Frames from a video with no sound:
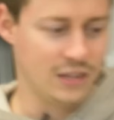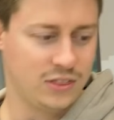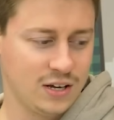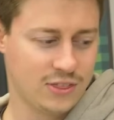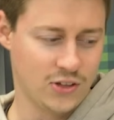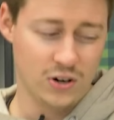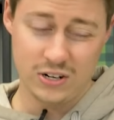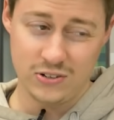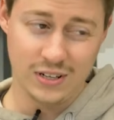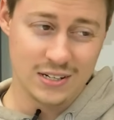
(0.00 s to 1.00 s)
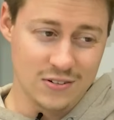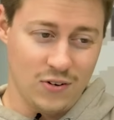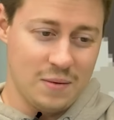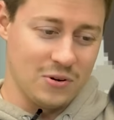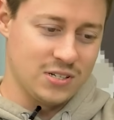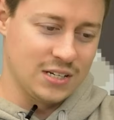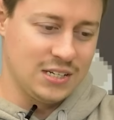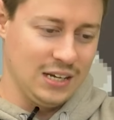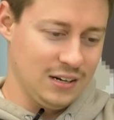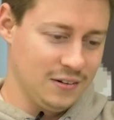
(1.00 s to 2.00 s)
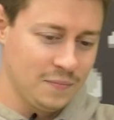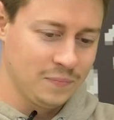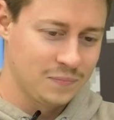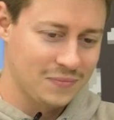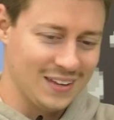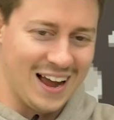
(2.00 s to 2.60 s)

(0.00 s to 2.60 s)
whoa. I think thirty-two gigs of RAM or sixteen. What the hell?